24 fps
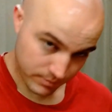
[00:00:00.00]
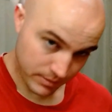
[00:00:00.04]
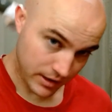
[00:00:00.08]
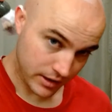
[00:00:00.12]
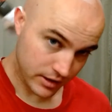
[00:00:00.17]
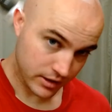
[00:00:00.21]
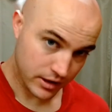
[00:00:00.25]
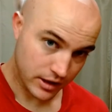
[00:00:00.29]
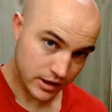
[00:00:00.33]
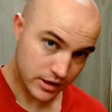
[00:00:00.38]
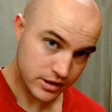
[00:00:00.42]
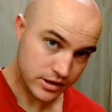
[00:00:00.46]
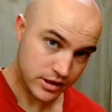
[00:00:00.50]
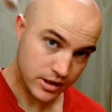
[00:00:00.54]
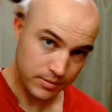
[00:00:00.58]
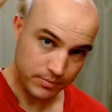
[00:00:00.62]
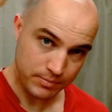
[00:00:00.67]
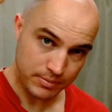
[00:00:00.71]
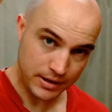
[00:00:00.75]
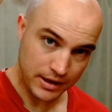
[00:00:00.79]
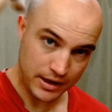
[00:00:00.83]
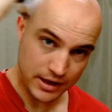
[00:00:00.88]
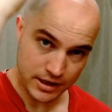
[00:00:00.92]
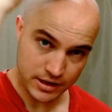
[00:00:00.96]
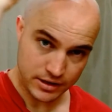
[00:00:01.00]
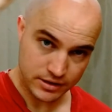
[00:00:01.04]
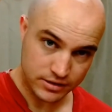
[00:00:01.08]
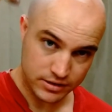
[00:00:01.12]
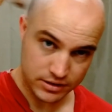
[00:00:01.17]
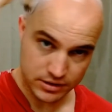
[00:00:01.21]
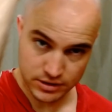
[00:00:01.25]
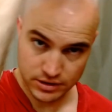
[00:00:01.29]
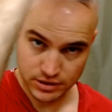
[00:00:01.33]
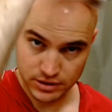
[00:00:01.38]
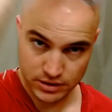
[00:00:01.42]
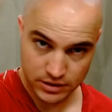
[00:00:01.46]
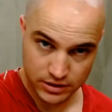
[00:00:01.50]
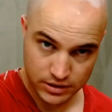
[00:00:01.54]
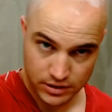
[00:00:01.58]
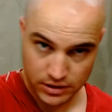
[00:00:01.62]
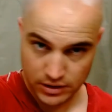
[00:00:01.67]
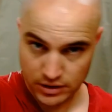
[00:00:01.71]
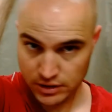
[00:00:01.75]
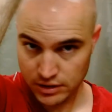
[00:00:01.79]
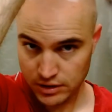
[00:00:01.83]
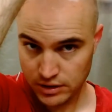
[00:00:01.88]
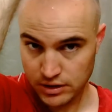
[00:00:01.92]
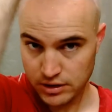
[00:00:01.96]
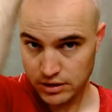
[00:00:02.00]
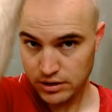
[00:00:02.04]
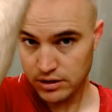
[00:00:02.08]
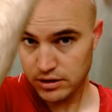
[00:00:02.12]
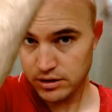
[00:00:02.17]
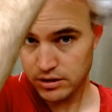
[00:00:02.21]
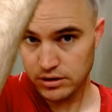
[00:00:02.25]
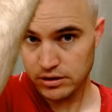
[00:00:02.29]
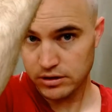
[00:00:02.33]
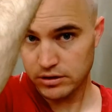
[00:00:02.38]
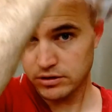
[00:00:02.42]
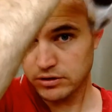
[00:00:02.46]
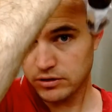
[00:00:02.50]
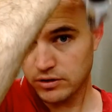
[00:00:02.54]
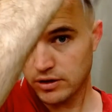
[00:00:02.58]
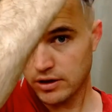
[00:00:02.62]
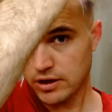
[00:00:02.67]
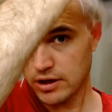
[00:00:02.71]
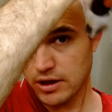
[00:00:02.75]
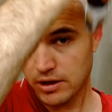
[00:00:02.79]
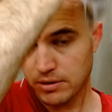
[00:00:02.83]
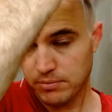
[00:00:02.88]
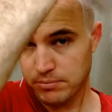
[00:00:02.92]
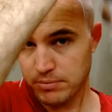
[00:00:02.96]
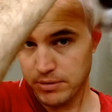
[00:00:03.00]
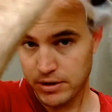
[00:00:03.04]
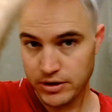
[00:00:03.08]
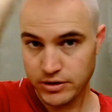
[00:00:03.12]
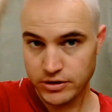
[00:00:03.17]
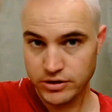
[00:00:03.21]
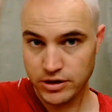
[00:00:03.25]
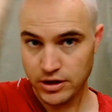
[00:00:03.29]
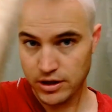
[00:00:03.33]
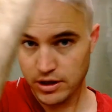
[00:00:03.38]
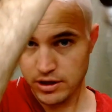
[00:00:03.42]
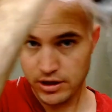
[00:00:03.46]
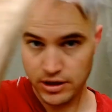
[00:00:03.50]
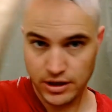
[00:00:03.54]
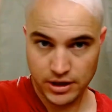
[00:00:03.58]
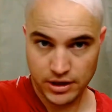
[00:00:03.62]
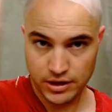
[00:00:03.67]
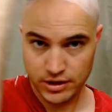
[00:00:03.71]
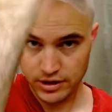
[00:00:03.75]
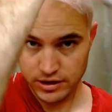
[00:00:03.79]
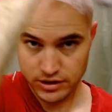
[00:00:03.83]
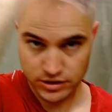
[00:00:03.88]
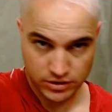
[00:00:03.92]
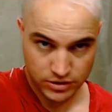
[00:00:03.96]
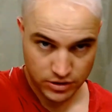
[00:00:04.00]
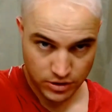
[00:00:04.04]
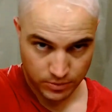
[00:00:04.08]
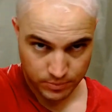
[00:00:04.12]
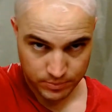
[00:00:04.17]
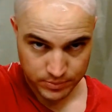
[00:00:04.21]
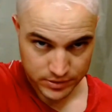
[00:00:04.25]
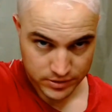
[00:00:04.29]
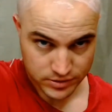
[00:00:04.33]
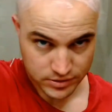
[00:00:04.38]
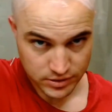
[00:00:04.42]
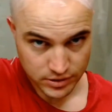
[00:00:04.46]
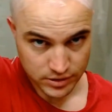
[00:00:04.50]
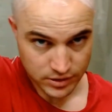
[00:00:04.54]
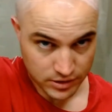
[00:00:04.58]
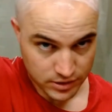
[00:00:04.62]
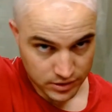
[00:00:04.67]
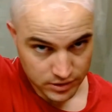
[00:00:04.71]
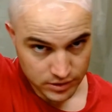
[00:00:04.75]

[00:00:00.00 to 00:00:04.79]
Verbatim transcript: my touch-up pass, just so uh, I get a bunch on there, and this soap is